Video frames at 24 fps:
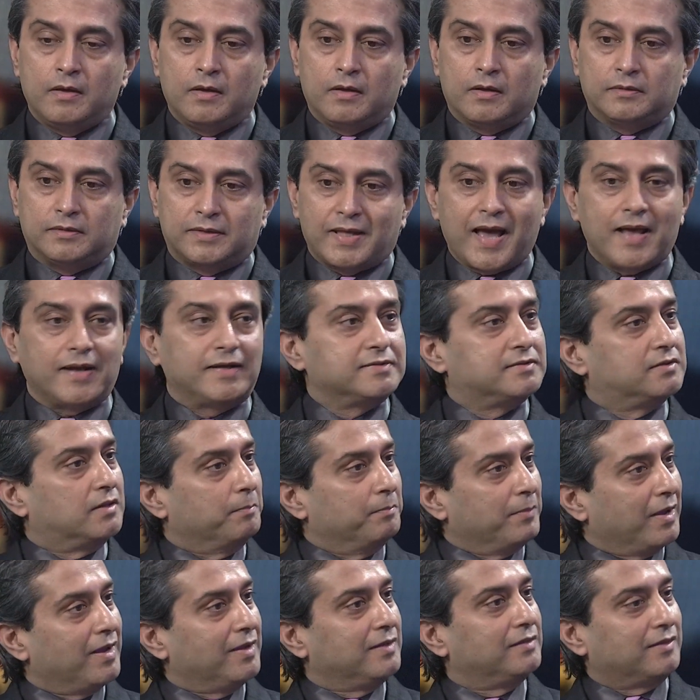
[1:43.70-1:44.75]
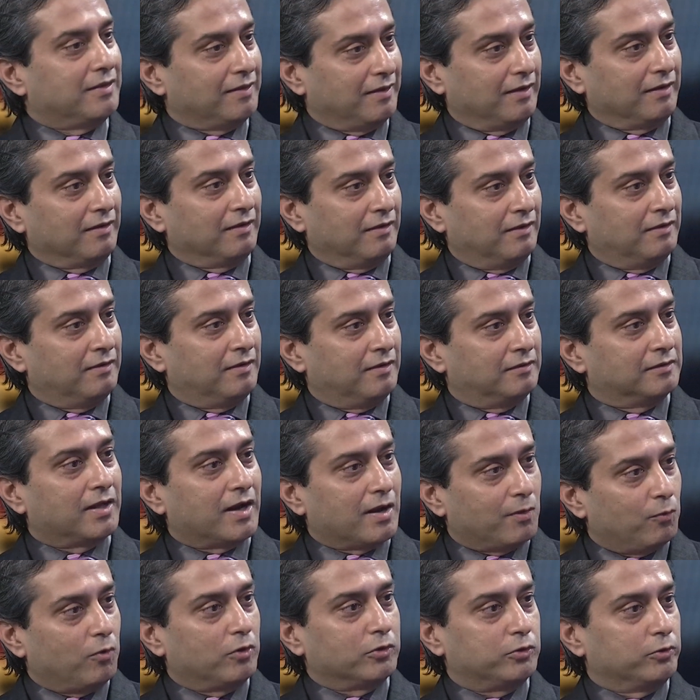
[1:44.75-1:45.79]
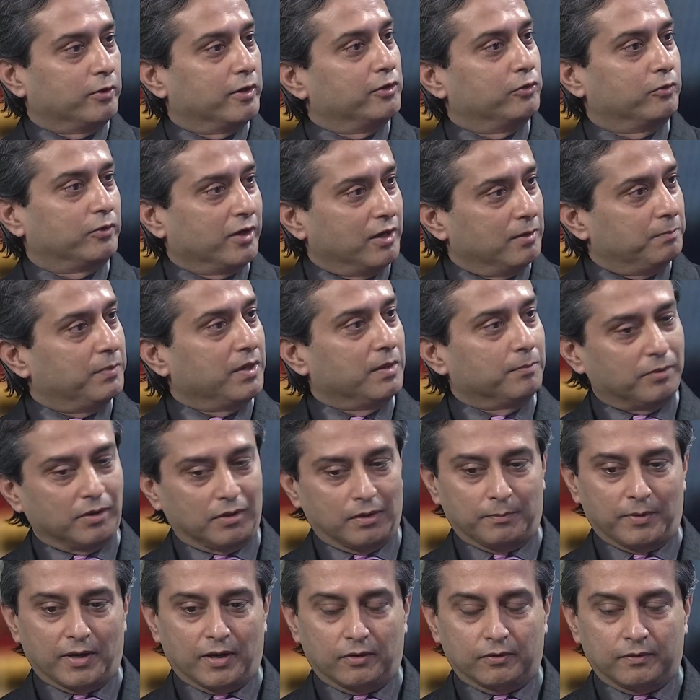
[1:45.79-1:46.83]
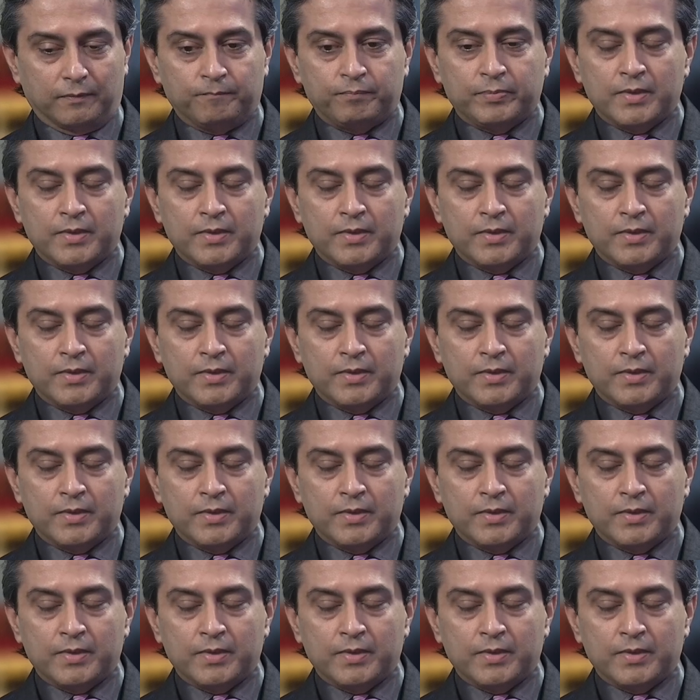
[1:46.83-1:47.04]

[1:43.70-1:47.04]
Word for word: that is the main thing that I want to educate people about.